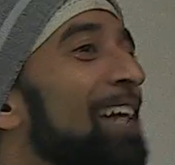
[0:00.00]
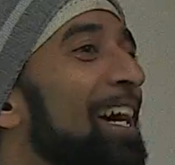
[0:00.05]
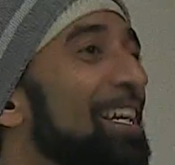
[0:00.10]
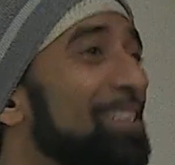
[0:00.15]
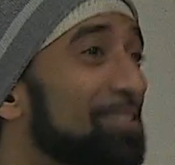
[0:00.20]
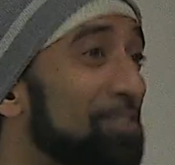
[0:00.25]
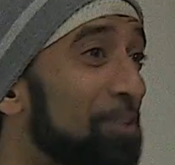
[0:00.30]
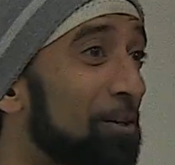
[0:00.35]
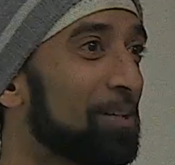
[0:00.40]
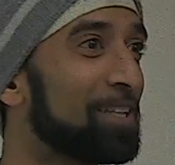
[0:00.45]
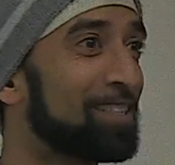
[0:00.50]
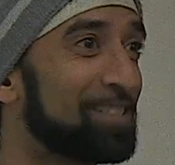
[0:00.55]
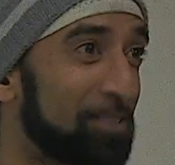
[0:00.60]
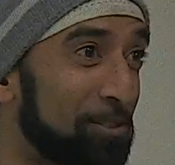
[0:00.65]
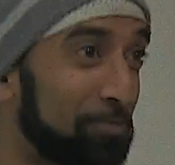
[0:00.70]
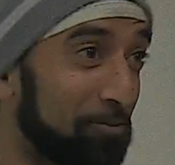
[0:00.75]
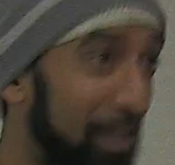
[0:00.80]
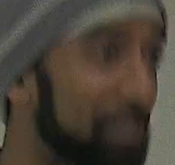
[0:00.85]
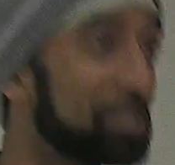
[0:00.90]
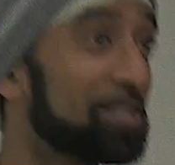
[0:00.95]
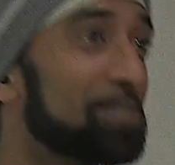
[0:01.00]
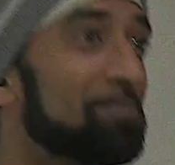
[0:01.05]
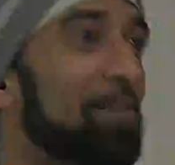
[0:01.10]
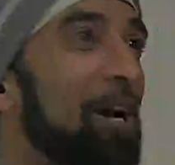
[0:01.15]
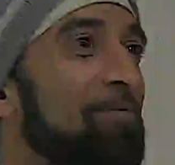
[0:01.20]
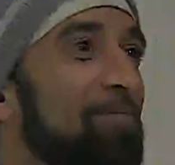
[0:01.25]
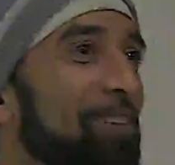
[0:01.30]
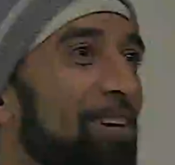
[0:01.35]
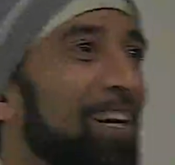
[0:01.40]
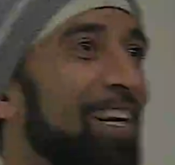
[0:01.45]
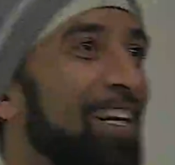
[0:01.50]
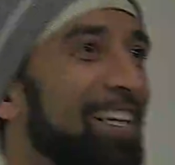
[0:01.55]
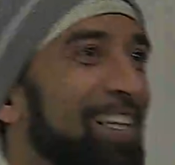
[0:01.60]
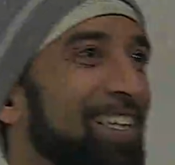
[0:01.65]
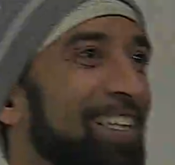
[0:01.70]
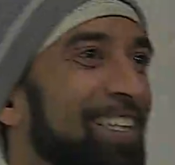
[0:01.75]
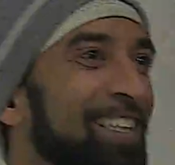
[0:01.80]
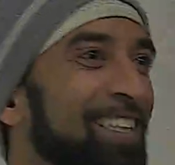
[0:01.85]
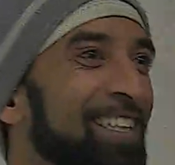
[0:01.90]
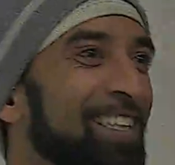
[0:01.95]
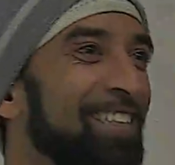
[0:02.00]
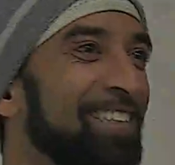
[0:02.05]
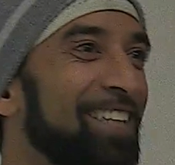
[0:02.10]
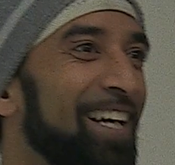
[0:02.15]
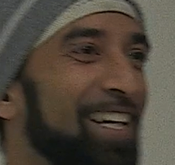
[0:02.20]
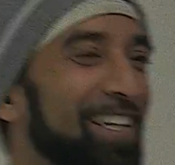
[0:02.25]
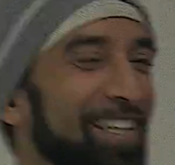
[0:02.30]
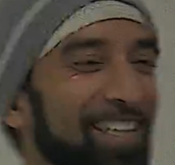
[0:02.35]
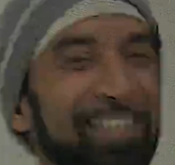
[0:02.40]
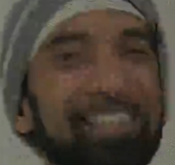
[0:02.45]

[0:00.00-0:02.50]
Asef told us to rush in my prayer, right?